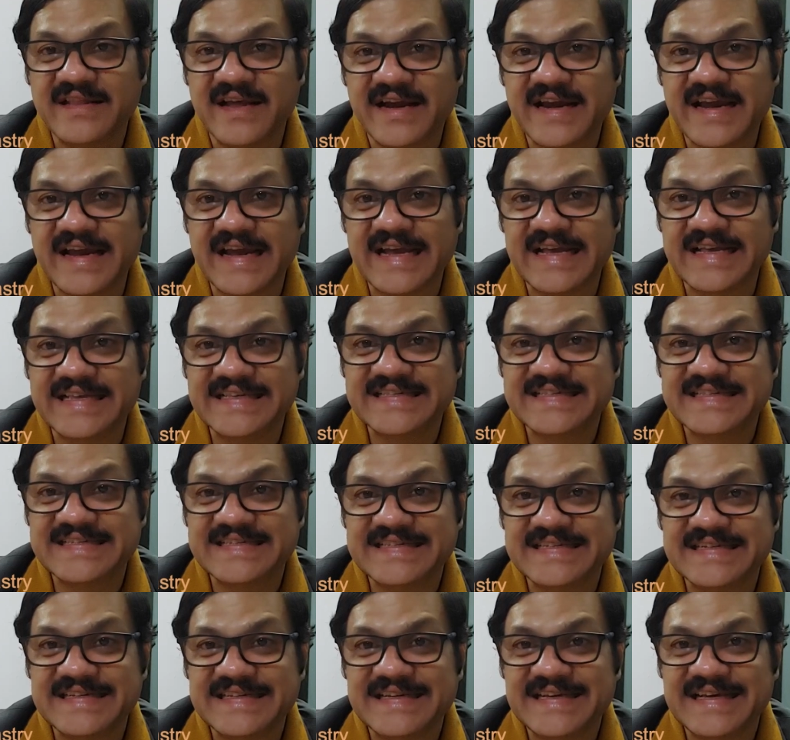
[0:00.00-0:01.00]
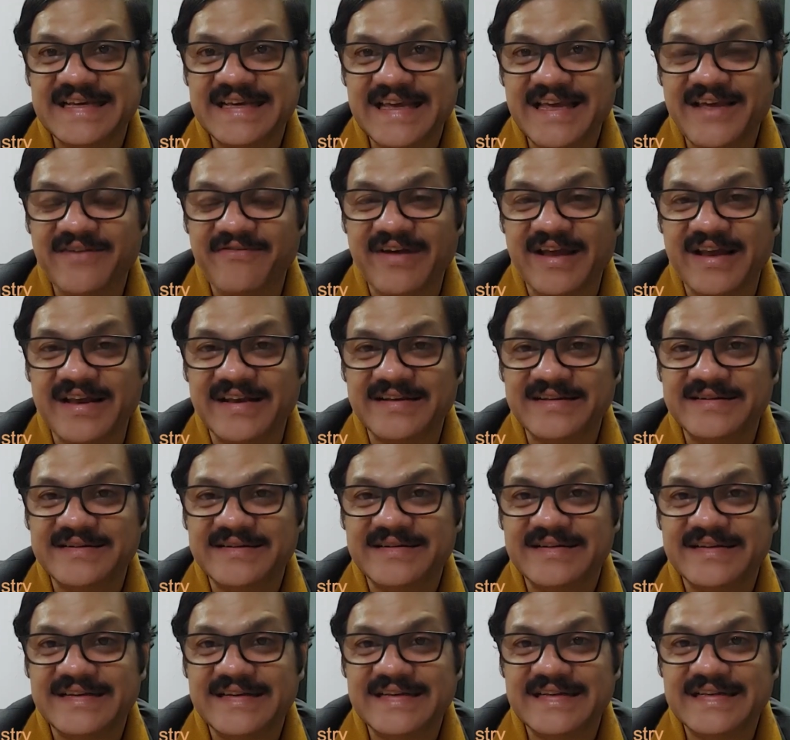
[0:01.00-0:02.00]
the case,
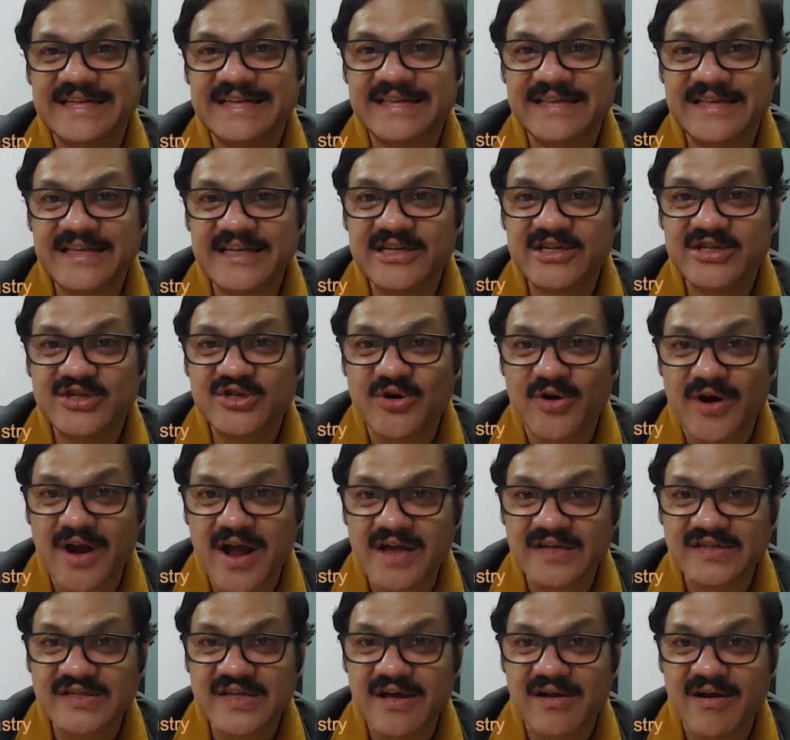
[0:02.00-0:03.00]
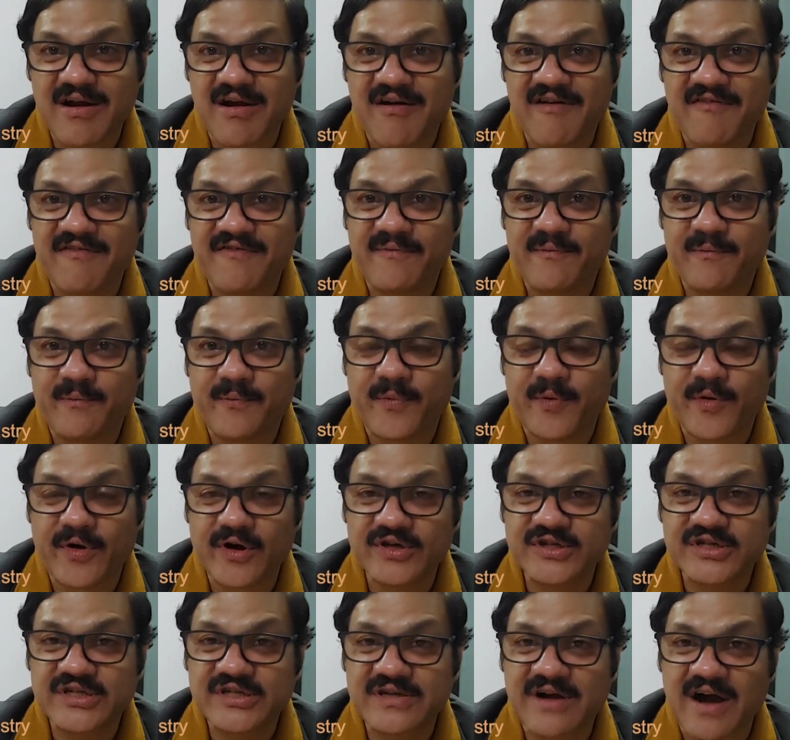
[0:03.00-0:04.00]
even the Cholas are of
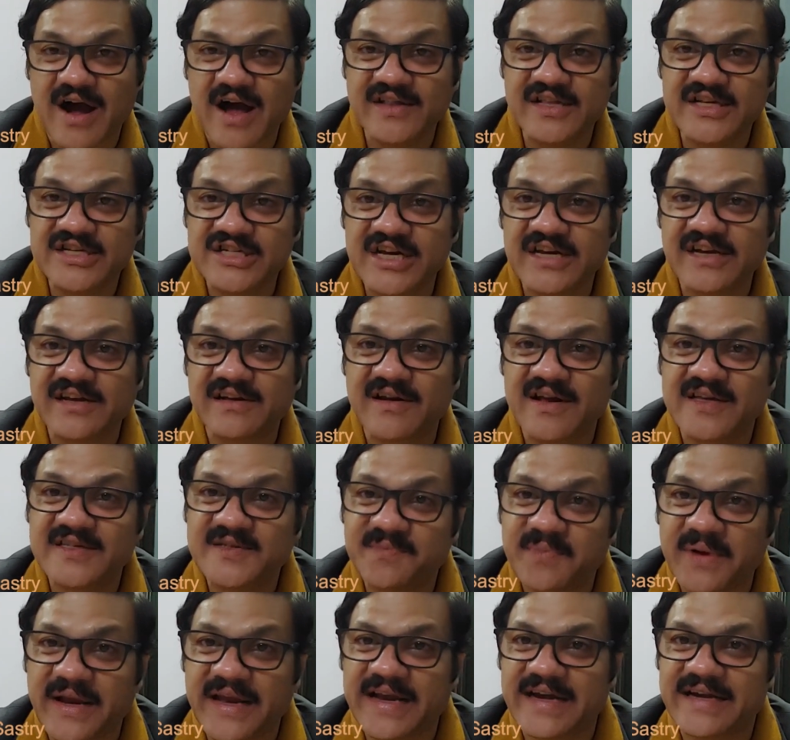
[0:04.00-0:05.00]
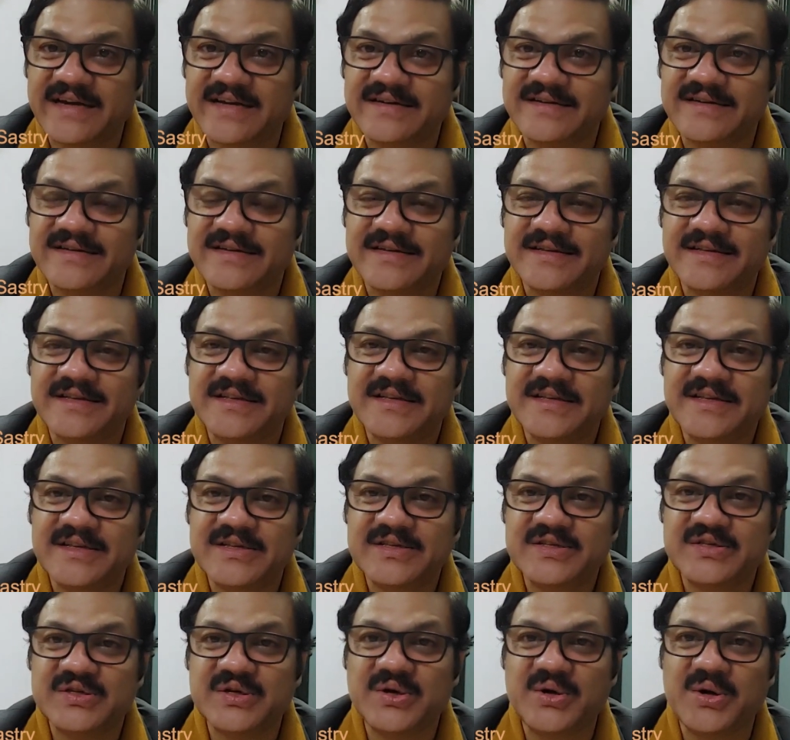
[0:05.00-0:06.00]
post Adi Shankara's period.
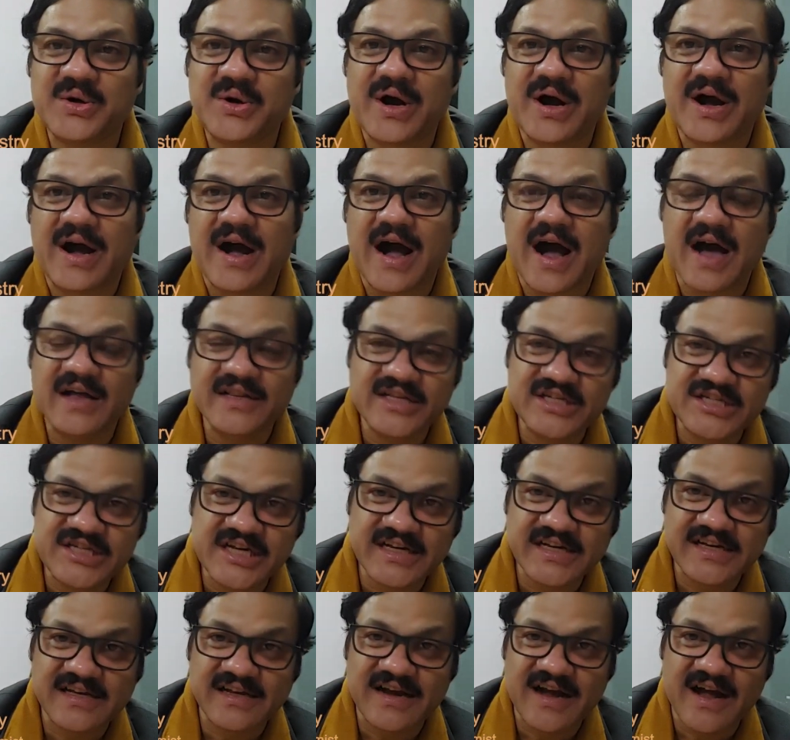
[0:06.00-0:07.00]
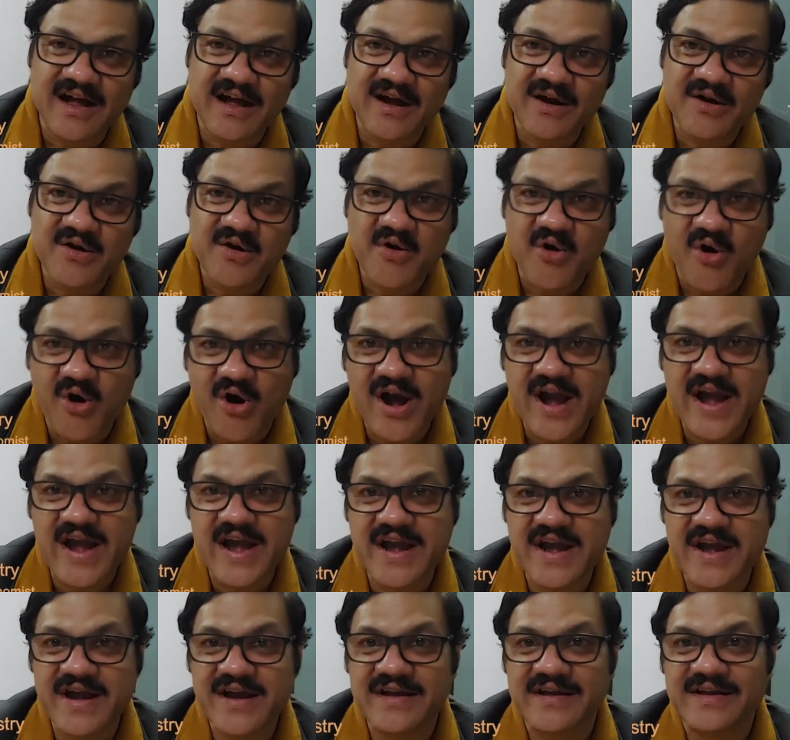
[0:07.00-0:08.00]
So Adi Shankara
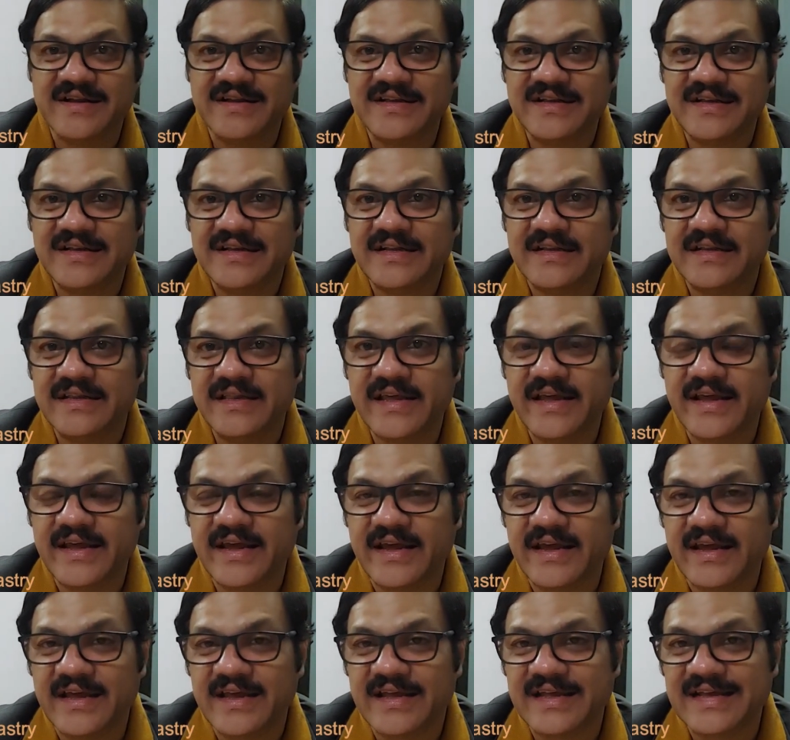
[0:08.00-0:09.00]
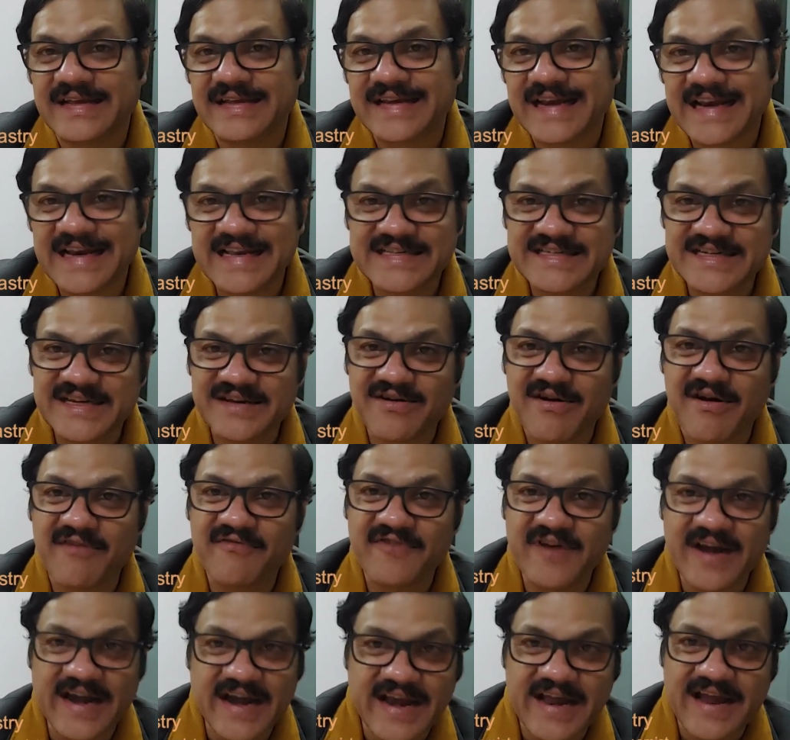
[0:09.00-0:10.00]
coined the religion
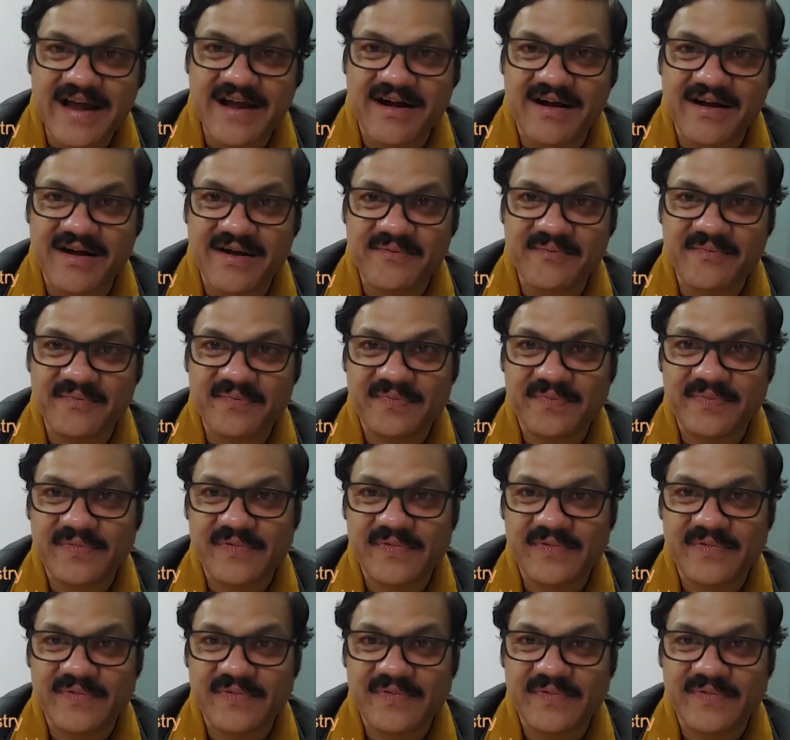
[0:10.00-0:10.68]
of India